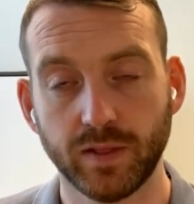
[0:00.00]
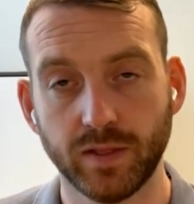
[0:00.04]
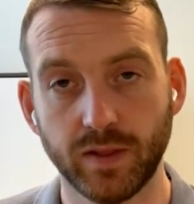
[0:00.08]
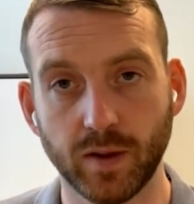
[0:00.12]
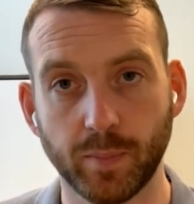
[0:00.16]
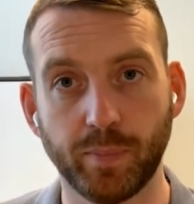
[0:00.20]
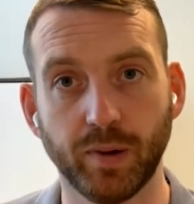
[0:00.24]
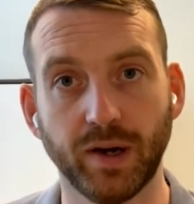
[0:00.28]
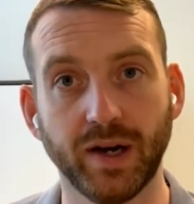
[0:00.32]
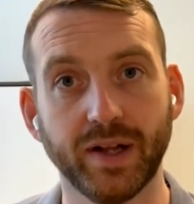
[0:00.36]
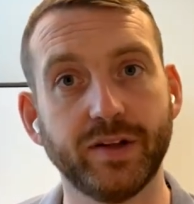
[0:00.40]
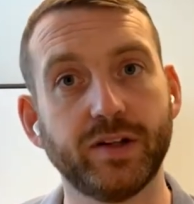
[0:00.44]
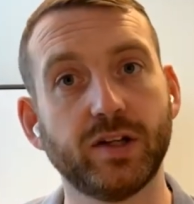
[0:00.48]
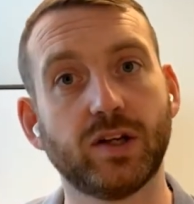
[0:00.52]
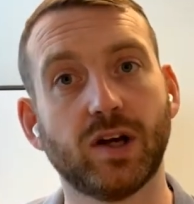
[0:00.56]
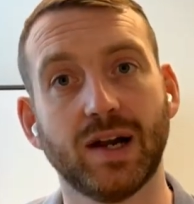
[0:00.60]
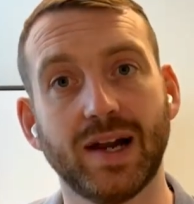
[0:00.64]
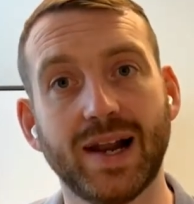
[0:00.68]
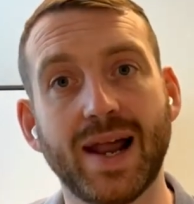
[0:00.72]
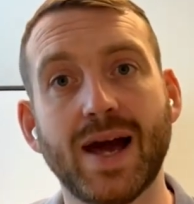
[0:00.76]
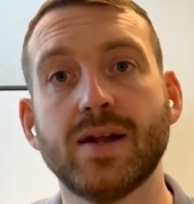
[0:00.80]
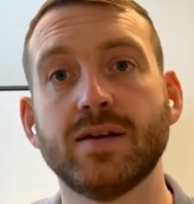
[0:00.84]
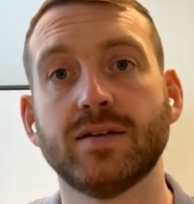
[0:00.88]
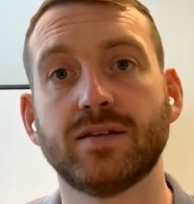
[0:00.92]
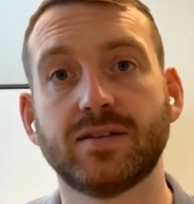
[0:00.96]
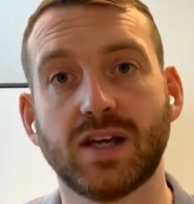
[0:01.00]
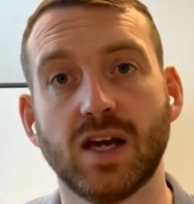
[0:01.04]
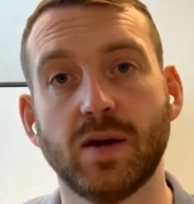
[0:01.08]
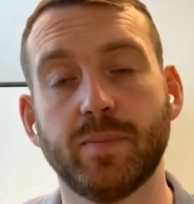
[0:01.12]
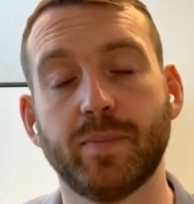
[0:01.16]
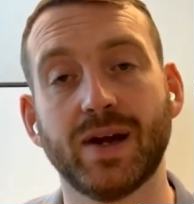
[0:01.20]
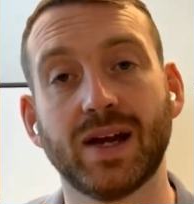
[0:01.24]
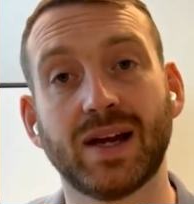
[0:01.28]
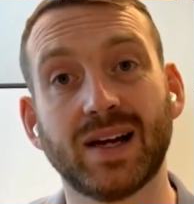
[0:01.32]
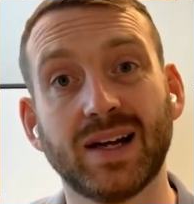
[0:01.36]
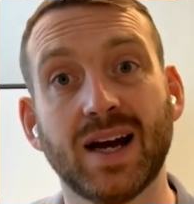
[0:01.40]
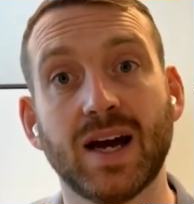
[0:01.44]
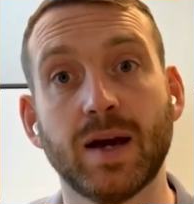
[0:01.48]
the political landscape
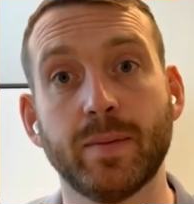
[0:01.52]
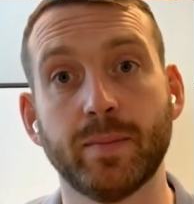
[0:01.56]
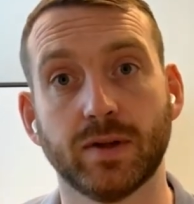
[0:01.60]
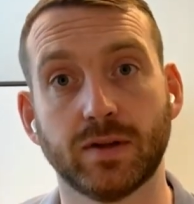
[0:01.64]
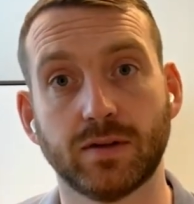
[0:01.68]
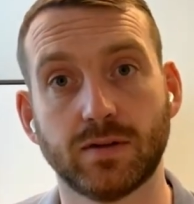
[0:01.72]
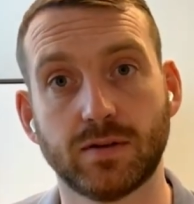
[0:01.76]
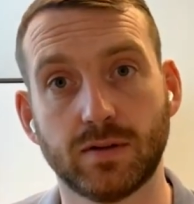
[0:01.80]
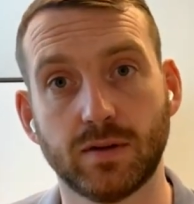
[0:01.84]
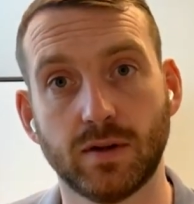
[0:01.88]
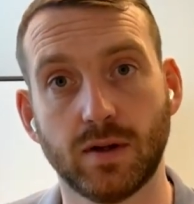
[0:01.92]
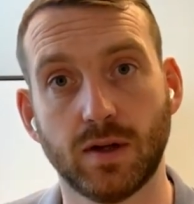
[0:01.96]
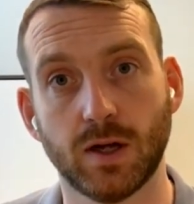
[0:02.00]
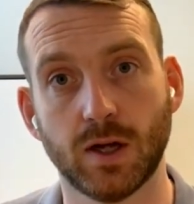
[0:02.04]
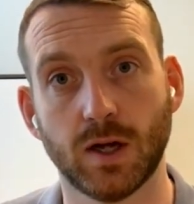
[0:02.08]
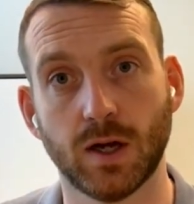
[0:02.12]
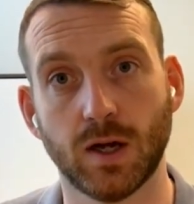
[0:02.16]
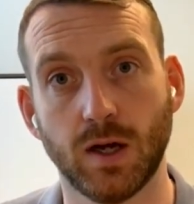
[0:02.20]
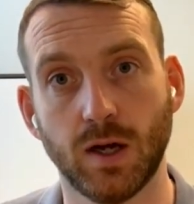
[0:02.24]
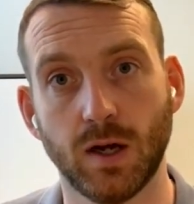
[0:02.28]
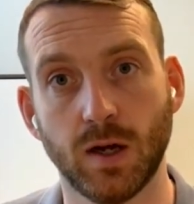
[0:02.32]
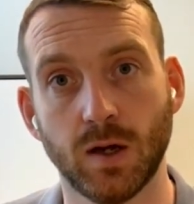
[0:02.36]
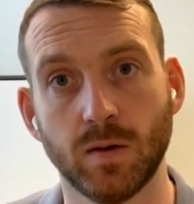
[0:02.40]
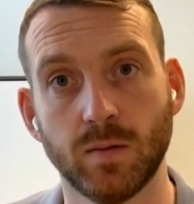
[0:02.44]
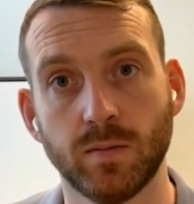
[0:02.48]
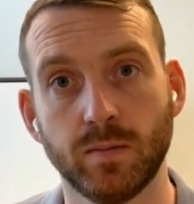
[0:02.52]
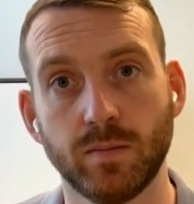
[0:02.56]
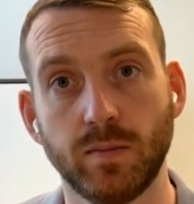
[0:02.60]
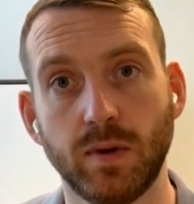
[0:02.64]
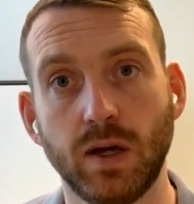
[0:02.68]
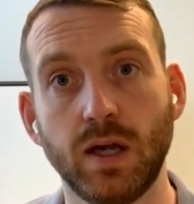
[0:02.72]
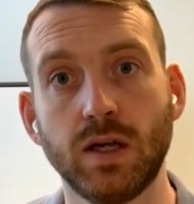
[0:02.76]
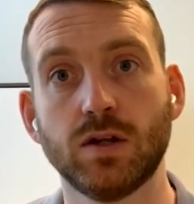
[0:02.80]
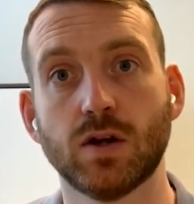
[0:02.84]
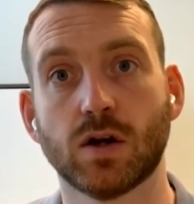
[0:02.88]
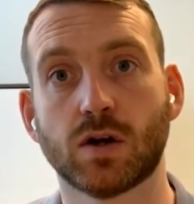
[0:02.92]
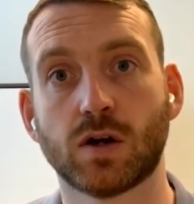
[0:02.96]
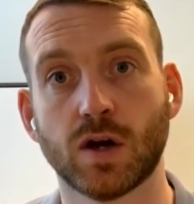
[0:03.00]
and climate
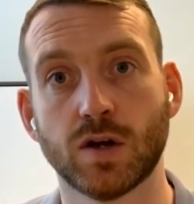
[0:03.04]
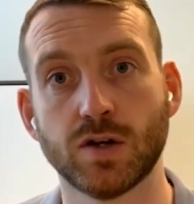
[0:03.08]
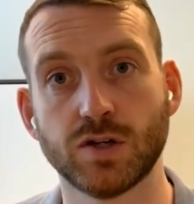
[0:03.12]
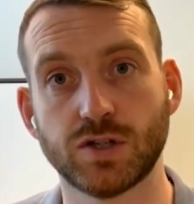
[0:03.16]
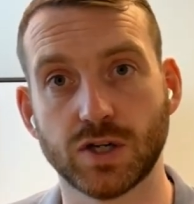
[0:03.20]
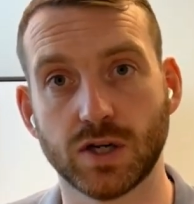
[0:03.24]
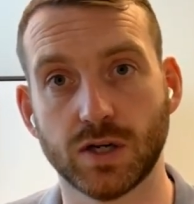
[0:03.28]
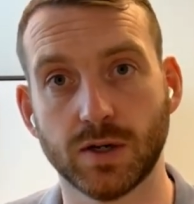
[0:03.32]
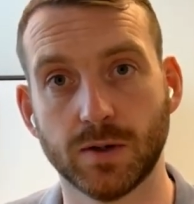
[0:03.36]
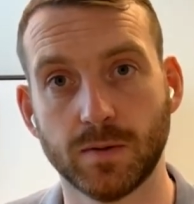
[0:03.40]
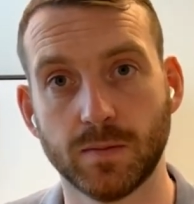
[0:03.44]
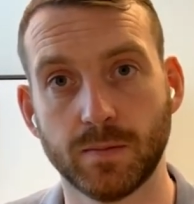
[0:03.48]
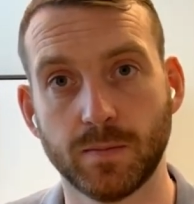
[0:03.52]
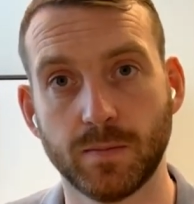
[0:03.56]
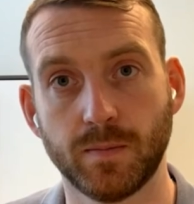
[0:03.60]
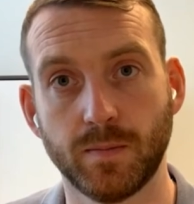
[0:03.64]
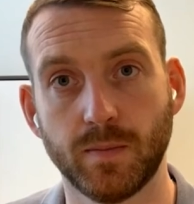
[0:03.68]
in your country.